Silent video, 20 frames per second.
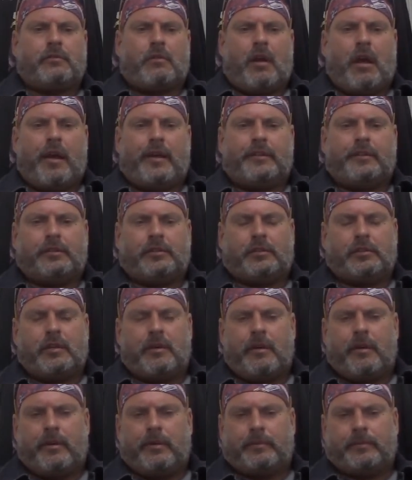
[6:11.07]
And
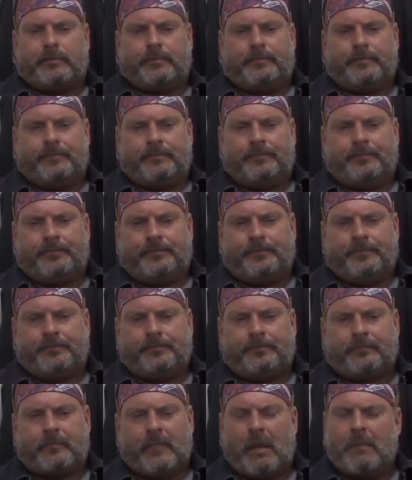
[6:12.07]
um,
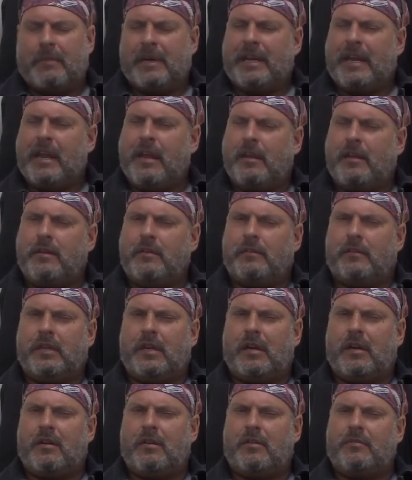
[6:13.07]
but he,
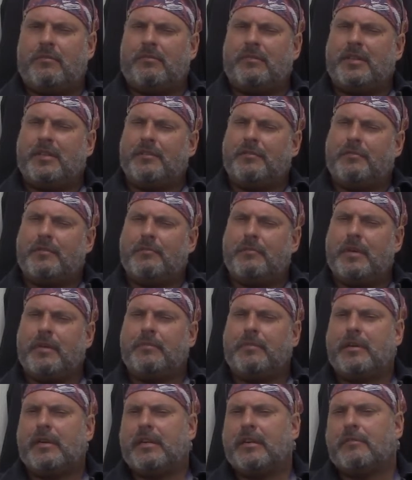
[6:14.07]
I don't really
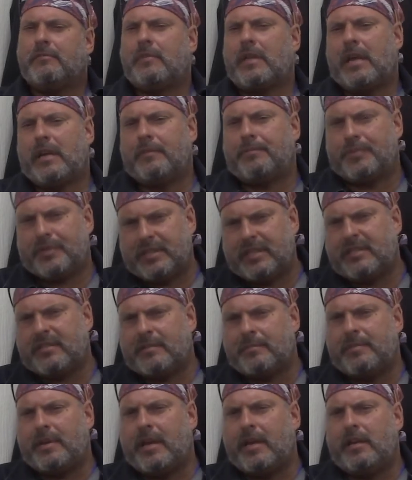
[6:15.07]
remember him like
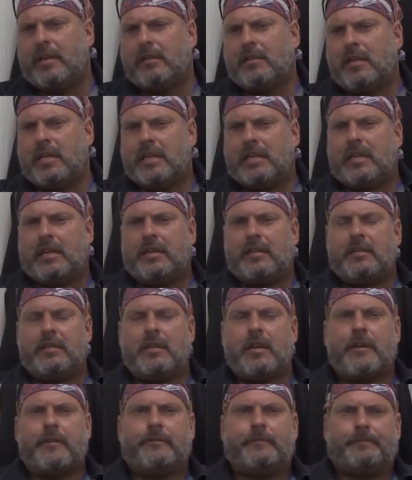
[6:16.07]
participating like that, you
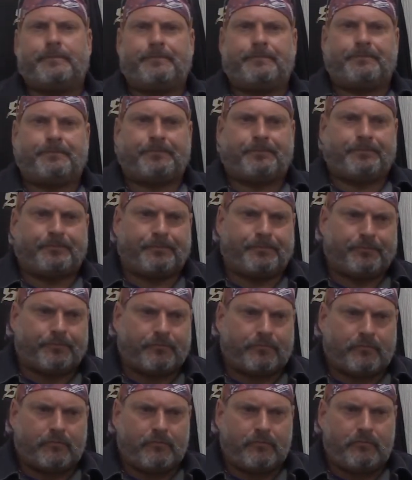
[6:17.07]
know.
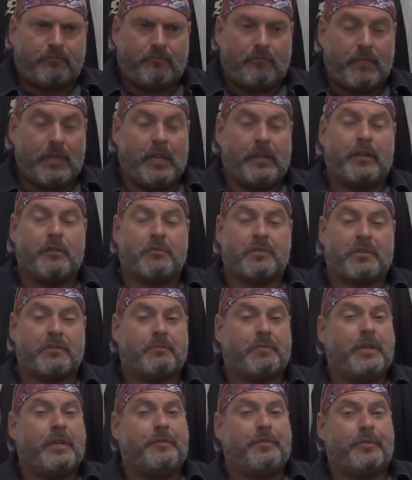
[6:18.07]
And there was
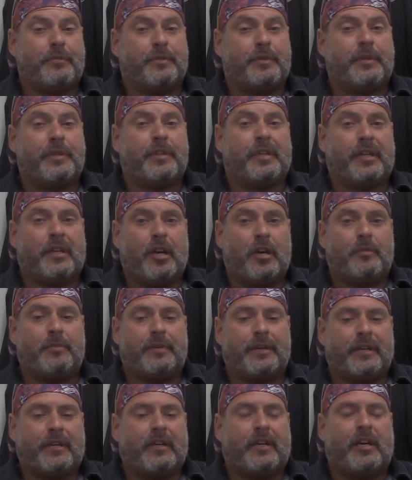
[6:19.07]
some people really
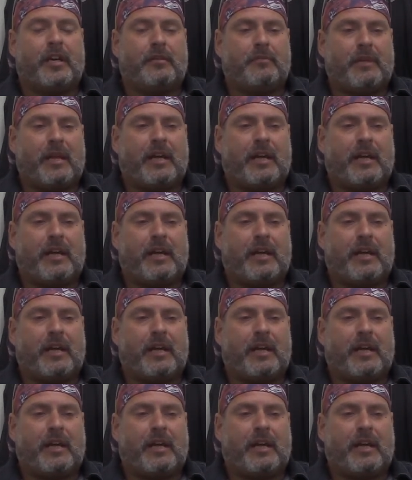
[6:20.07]
opening up.